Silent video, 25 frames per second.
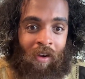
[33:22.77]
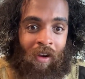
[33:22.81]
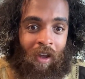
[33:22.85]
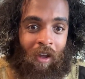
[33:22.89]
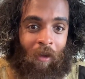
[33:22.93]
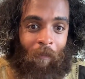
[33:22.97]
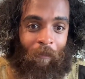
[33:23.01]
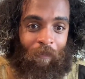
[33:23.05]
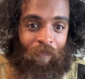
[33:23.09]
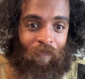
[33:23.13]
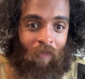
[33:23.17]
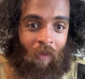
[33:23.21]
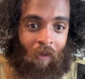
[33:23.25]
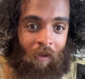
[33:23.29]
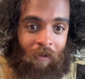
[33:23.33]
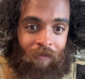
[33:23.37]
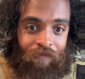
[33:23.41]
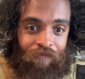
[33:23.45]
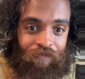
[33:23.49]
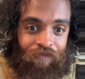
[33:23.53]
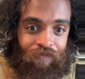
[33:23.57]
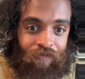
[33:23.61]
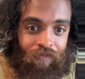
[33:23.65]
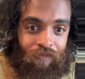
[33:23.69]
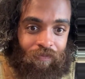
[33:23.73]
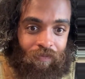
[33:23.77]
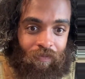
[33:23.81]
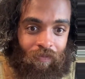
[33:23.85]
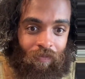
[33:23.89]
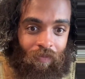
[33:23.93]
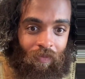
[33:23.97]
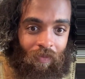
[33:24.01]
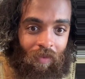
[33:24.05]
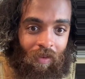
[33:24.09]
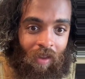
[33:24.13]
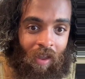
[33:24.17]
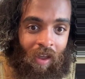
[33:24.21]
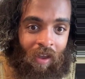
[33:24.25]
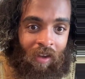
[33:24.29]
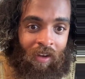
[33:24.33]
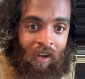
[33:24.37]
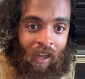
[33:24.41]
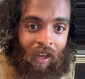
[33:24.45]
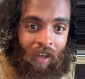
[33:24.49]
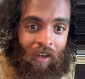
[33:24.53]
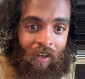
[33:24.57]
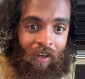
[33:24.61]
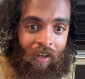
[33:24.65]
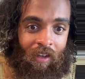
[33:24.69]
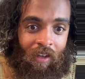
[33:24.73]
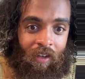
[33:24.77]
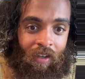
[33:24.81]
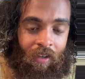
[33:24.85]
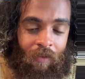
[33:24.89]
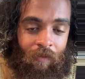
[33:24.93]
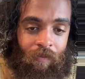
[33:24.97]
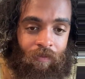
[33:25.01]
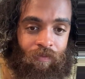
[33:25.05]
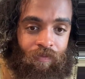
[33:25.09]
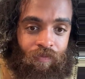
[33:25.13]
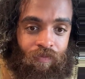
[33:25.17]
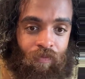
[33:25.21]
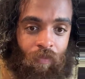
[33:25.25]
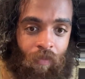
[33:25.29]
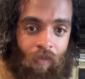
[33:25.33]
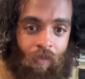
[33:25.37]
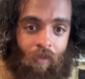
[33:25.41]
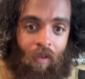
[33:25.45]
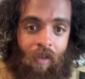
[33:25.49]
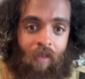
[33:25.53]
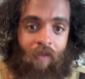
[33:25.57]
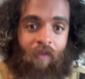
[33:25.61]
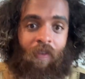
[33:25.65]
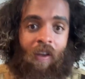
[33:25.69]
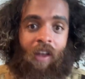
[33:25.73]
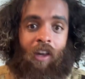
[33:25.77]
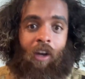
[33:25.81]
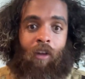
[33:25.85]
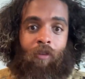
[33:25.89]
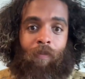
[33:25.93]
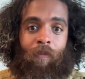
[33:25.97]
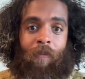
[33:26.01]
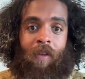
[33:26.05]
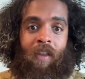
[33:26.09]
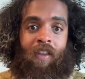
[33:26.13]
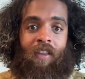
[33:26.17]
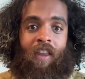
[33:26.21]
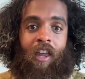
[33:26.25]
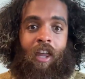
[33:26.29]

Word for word: and not Analia followed me.